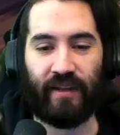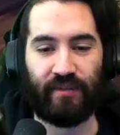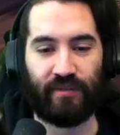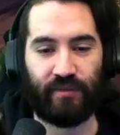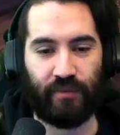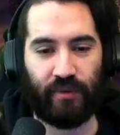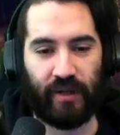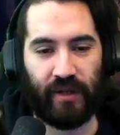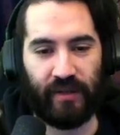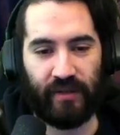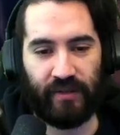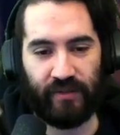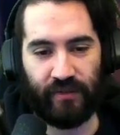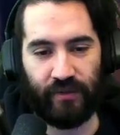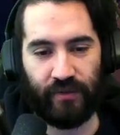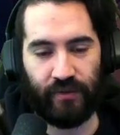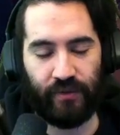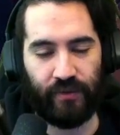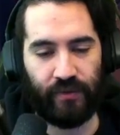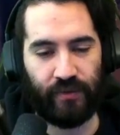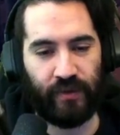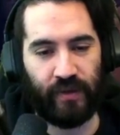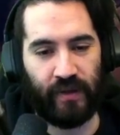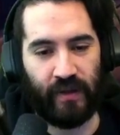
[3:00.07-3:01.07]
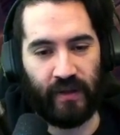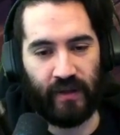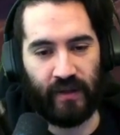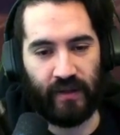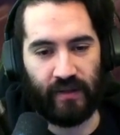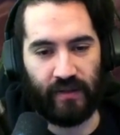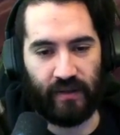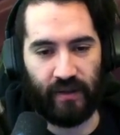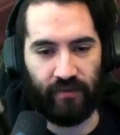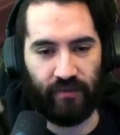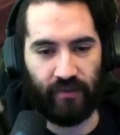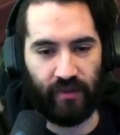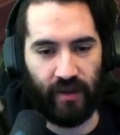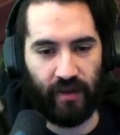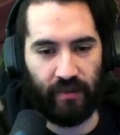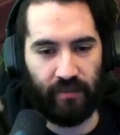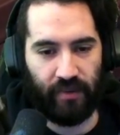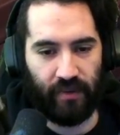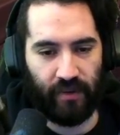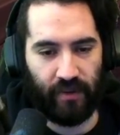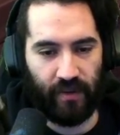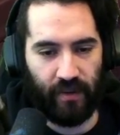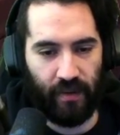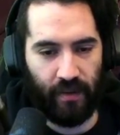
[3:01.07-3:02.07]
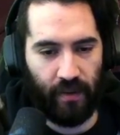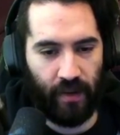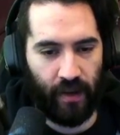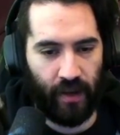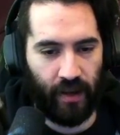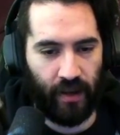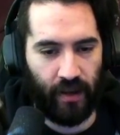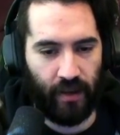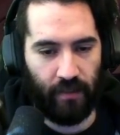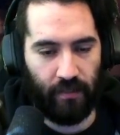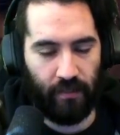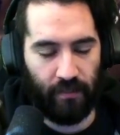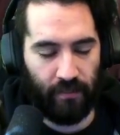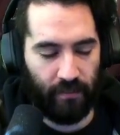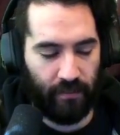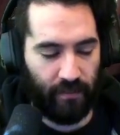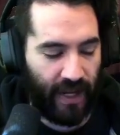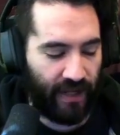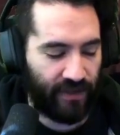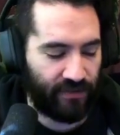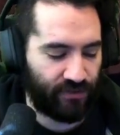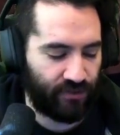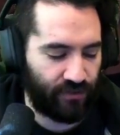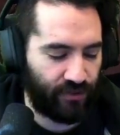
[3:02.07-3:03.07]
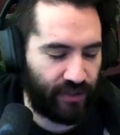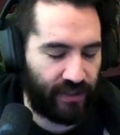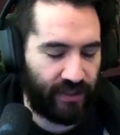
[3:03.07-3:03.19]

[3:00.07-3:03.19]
way to level up mastery,